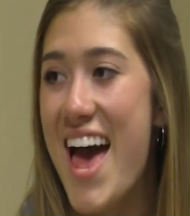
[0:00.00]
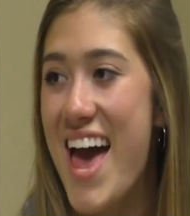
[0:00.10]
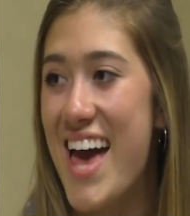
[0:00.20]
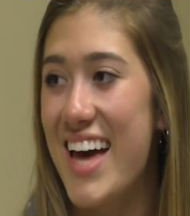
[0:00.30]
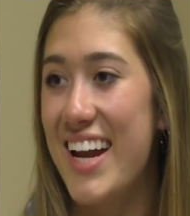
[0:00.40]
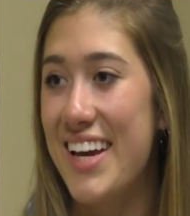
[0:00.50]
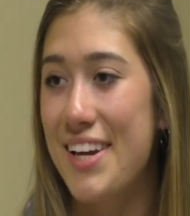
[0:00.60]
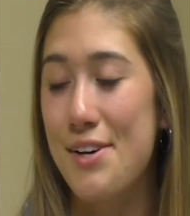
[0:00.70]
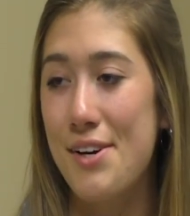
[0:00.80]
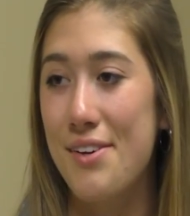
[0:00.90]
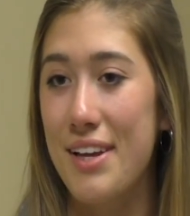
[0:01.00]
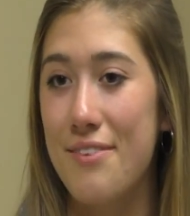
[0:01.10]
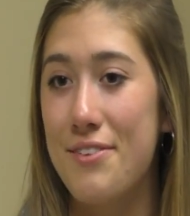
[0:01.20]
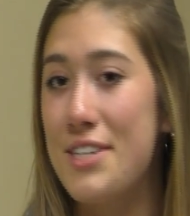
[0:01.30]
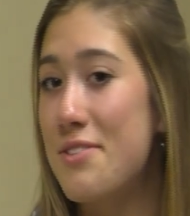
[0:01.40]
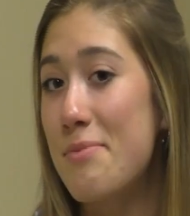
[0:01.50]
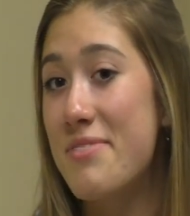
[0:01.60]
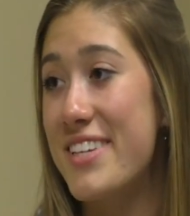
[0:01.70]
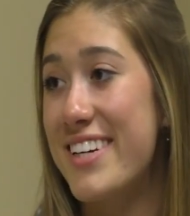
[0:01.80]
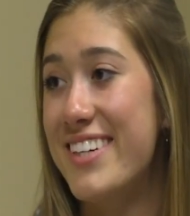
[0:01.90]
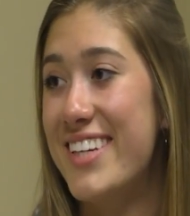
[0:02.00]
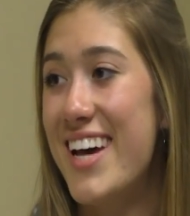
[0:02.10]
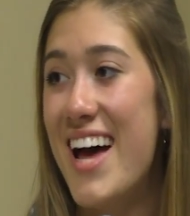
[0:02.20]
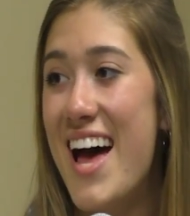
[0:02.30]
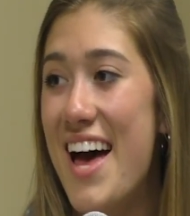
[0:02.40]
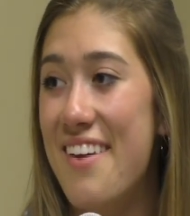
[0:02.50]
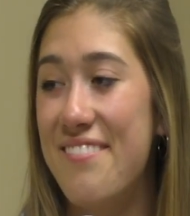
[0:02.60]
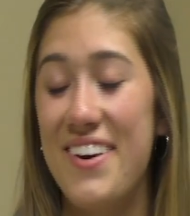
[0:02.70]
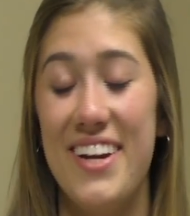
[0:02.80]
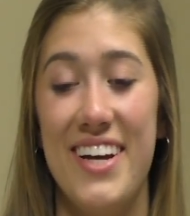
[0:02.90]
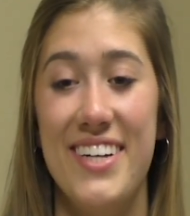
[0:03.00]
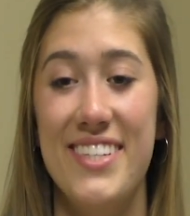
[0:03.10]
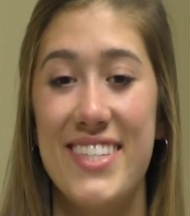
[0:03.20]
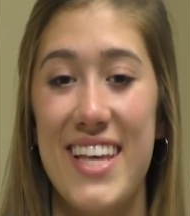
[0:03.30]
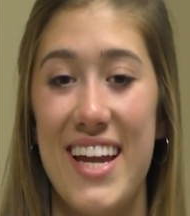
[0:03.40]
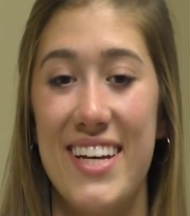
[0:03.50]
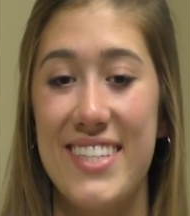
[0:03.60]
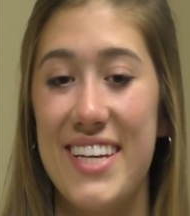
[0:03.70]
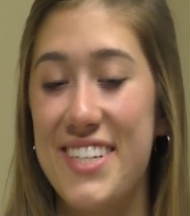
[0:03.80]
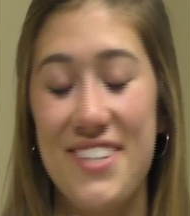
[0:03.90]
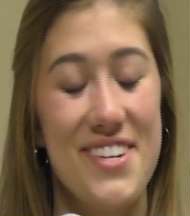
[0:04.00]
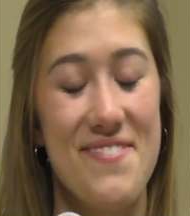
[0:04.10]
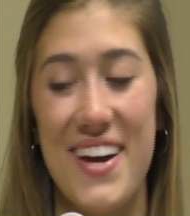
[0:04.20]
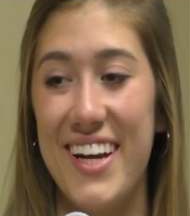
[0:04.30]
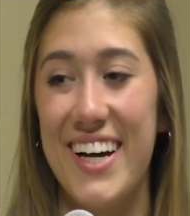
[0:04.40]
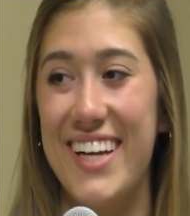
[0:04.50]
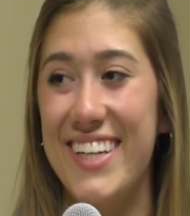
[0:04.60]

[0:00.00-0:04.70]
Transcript: And I get a like free swimsuit and photos, and I was like, sure, why not?